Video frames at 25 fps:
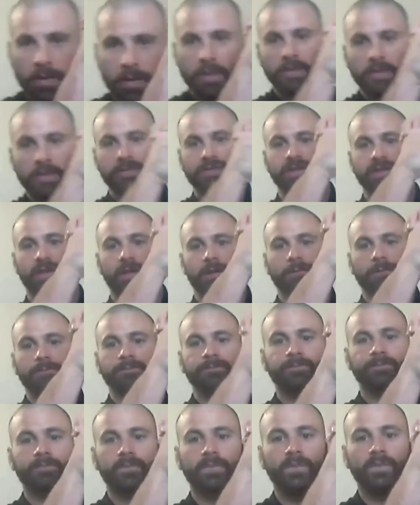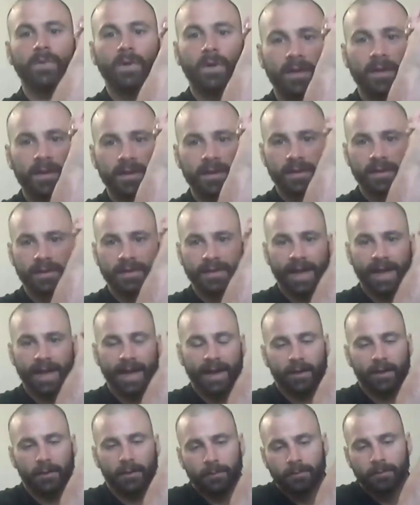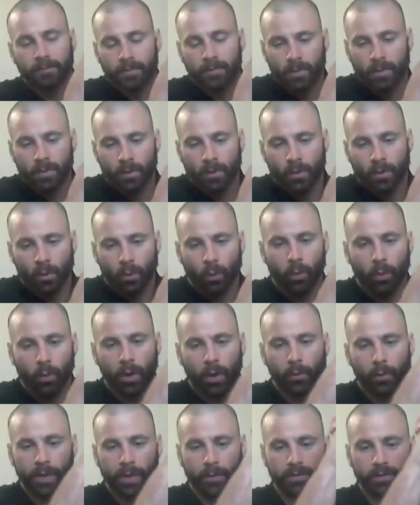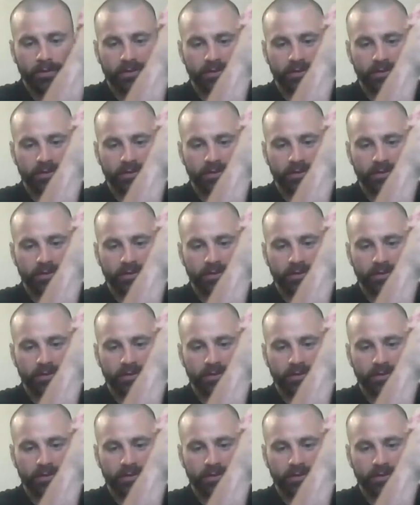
So now what we would